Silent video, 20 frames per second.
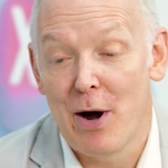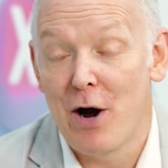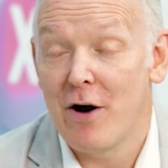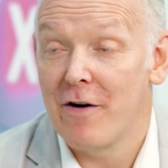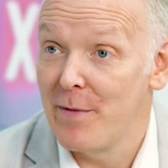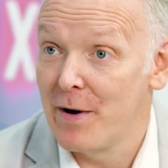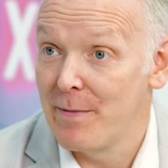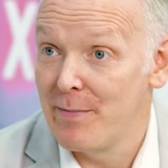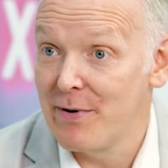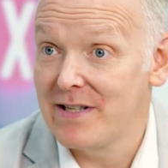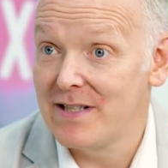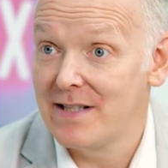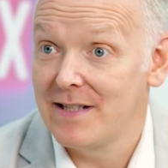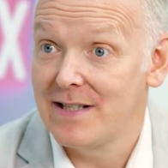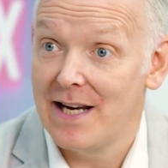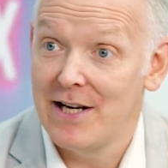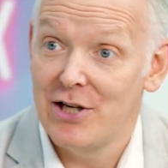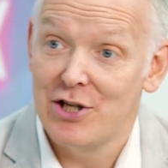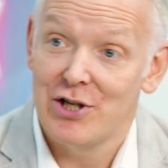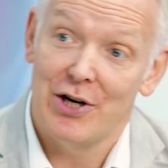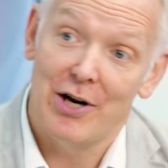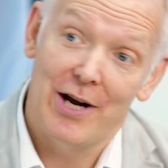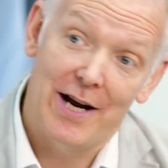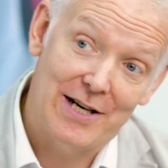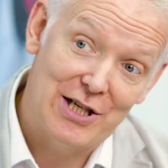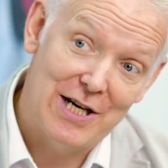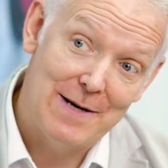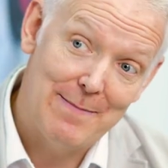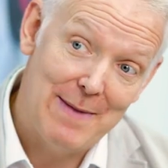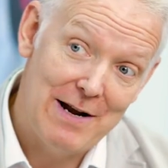part of my presentation I
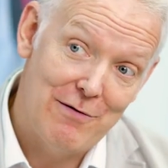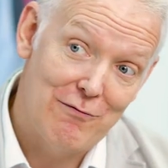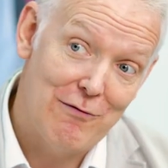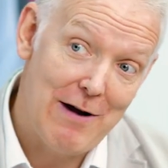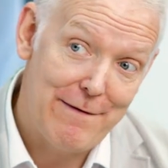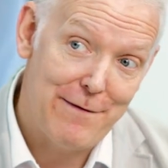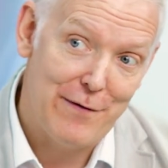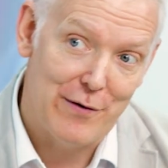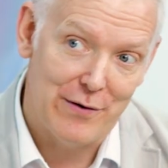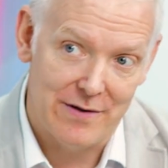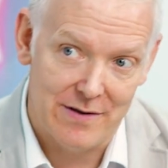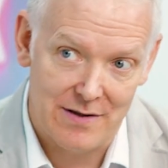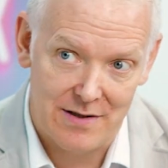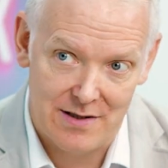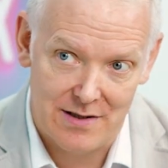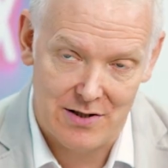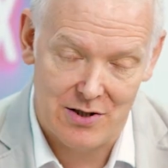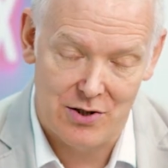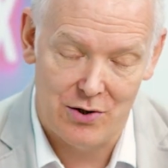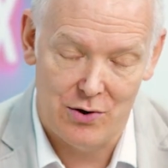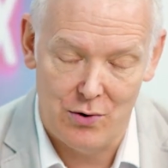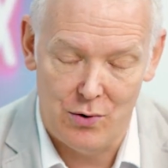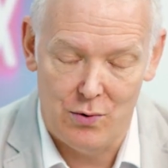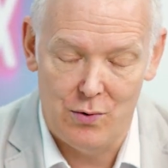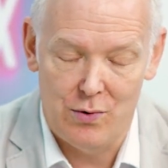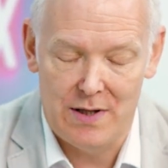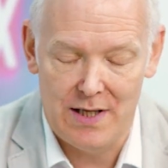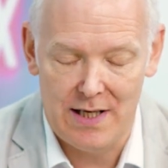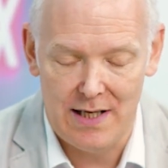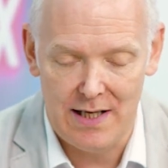actually made reference
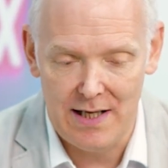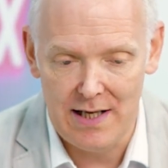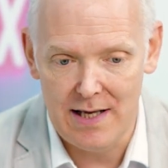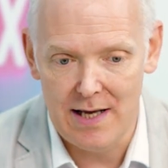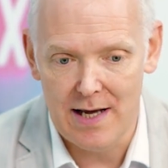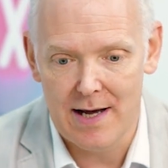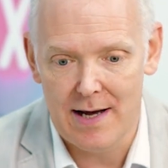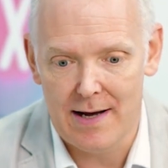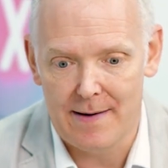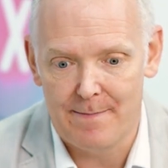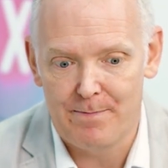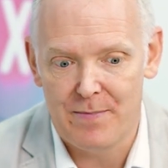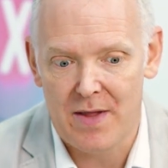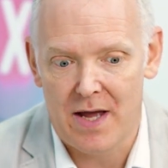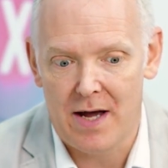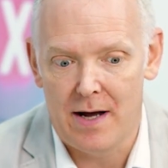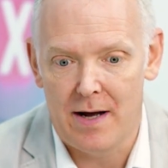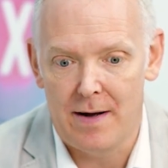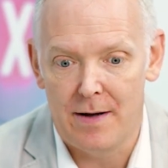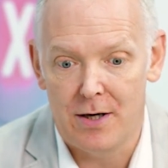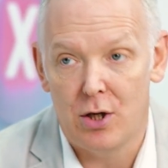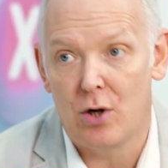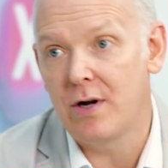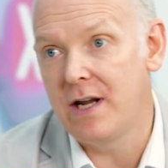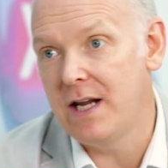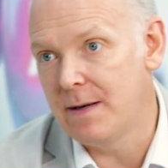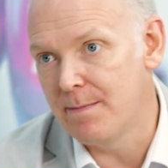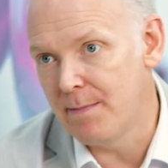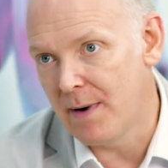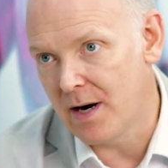to the uh,
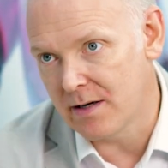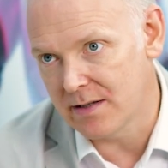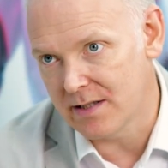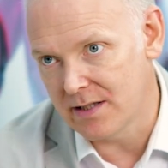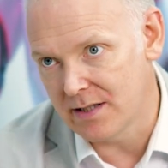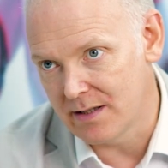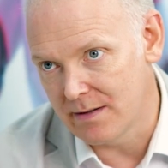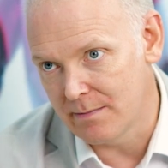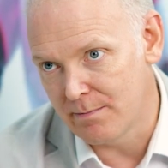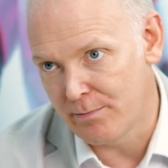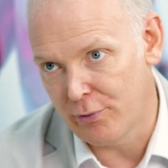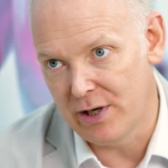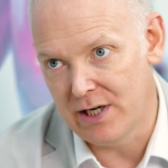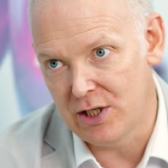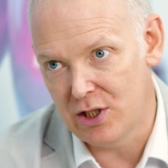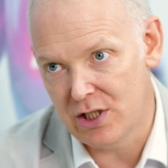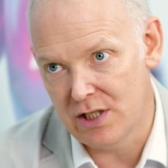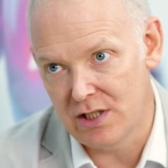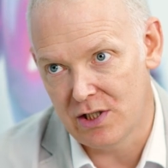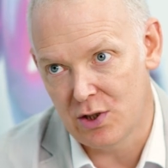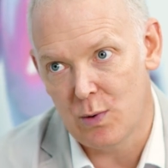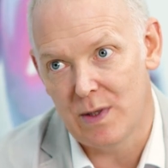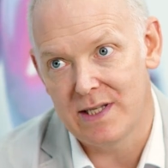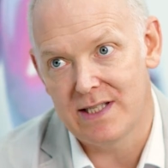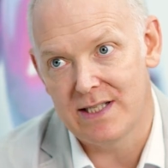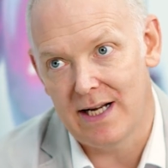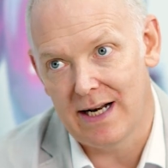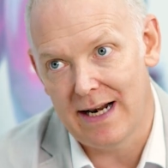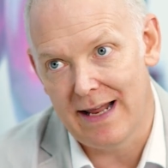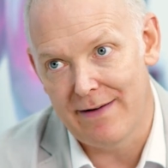Lockheed Martin breach in
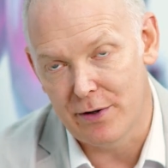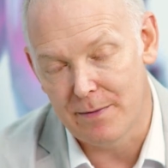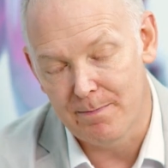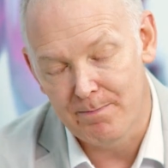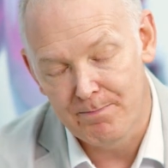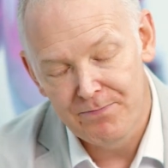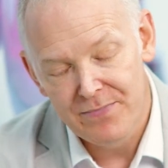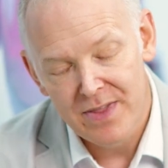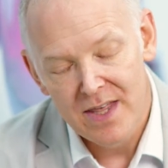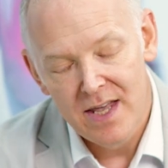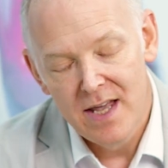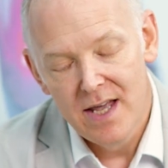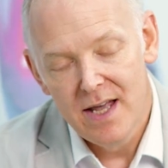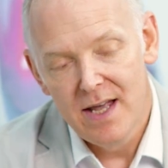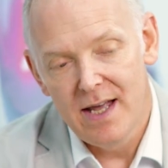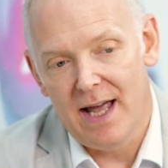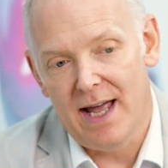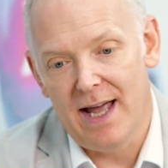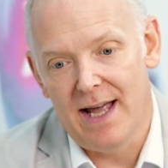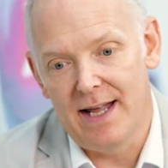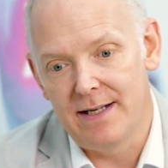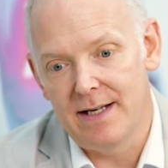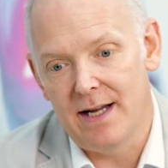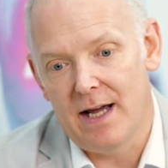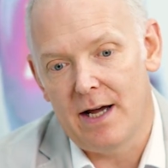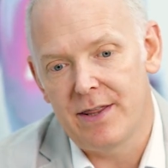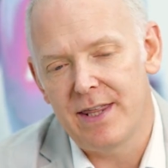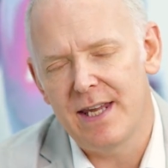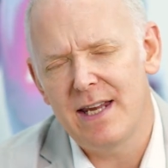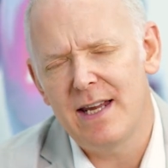2011. And
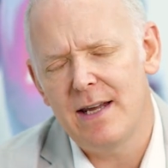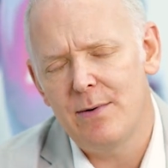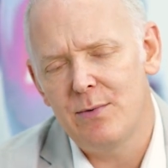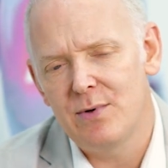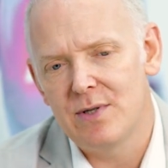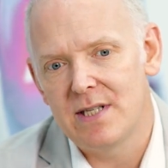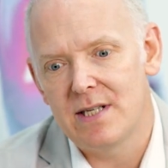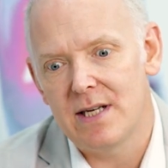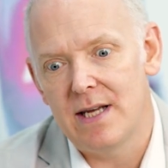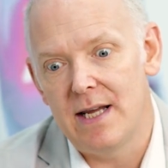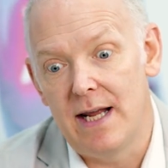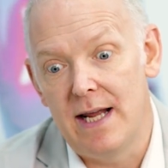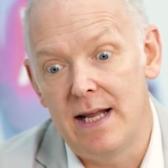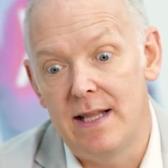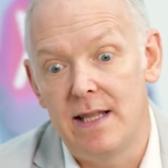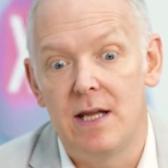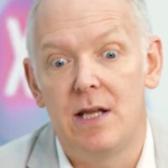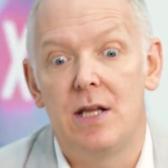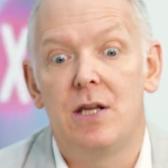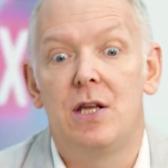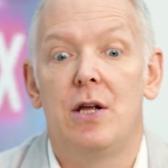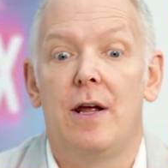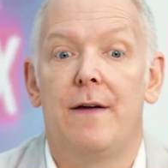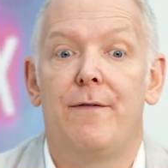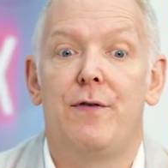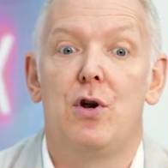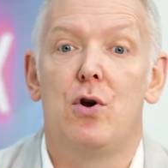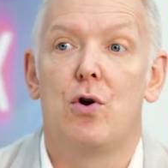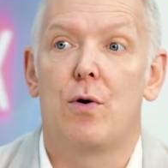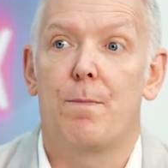I think it was in,
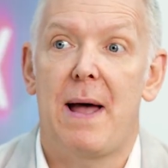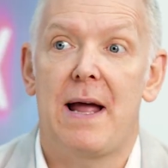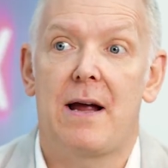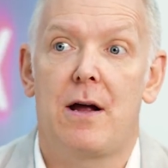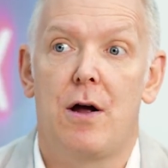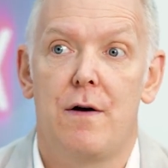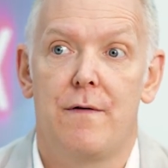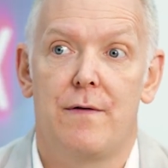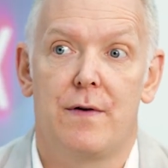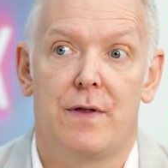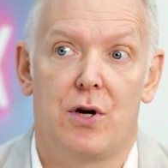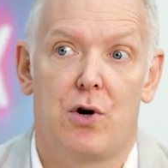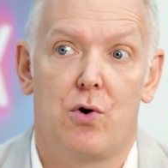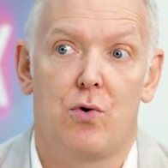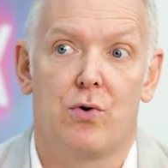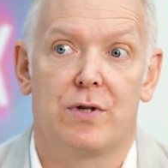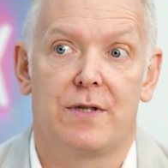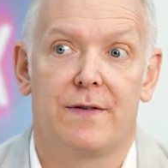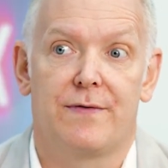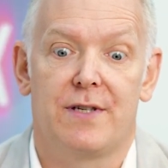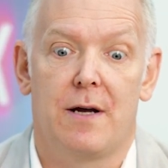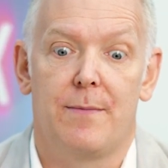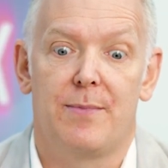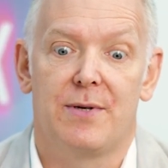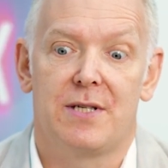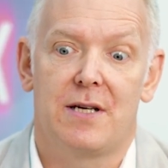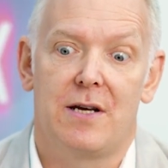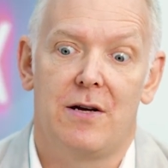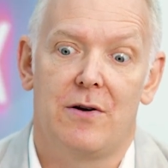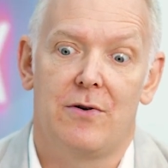if you look back over the course of
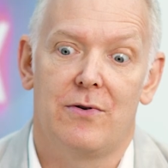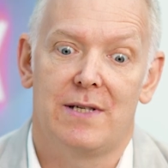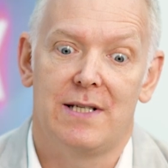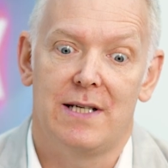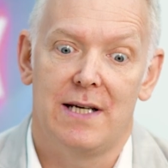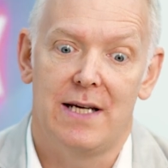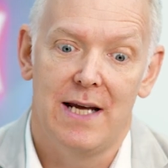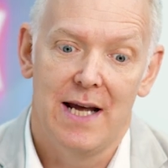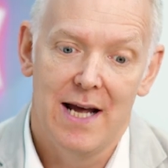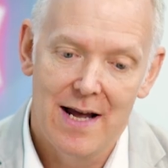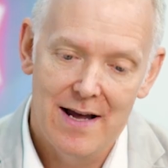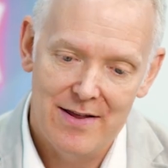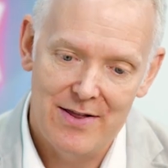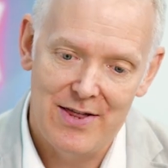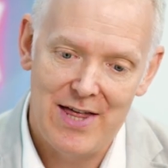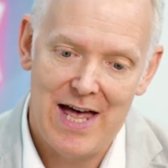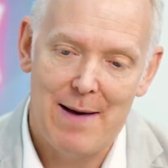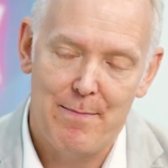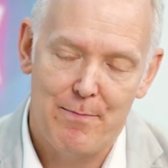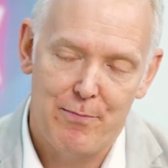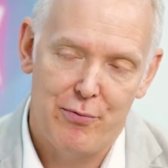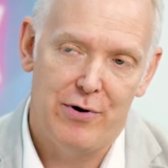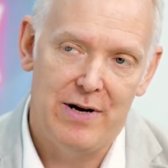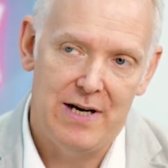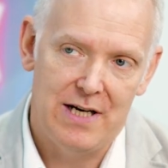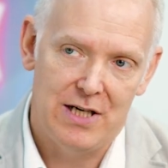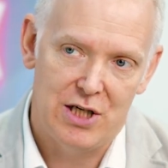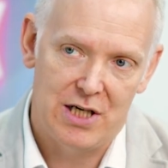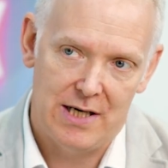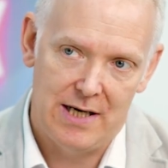cybersecurity, that
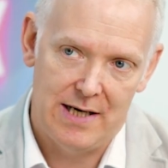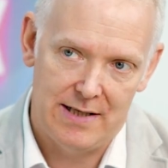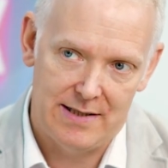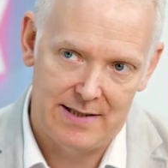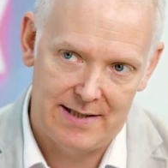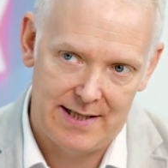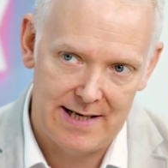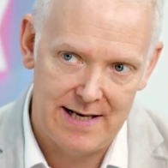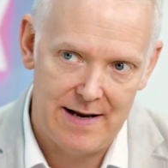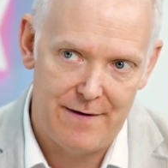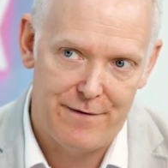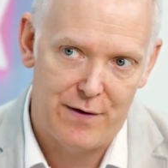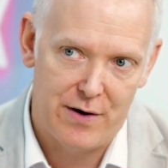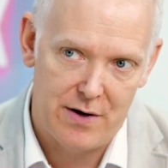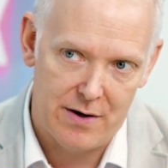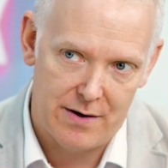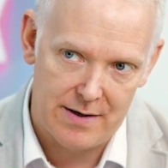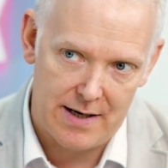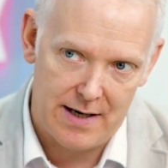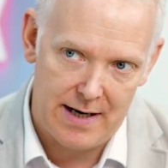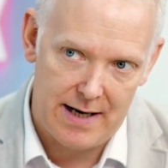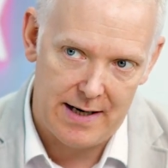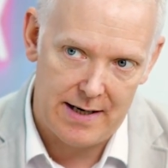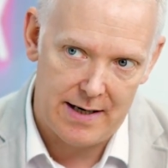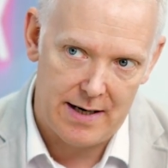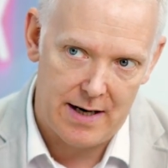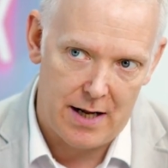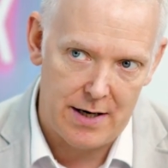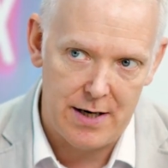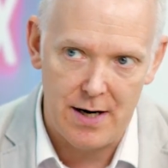breach is significant
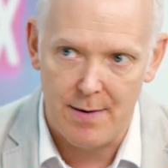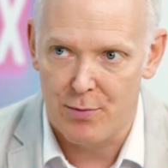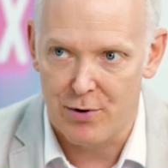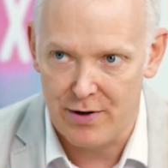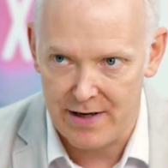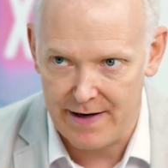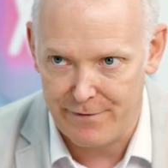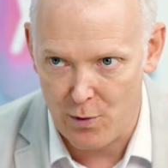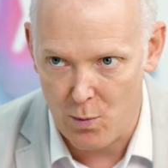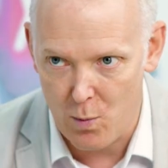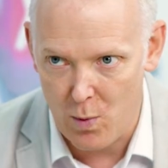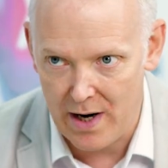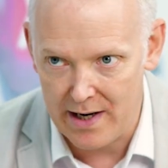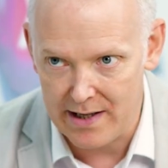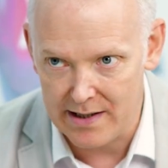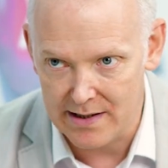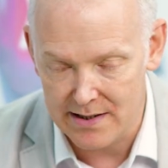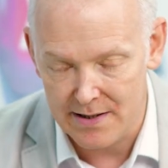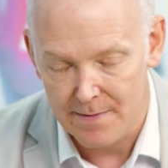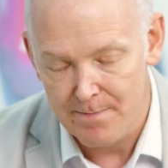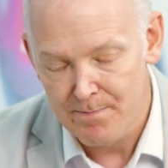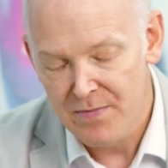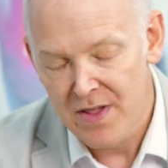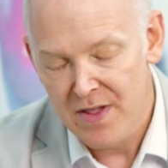in a number of different ways.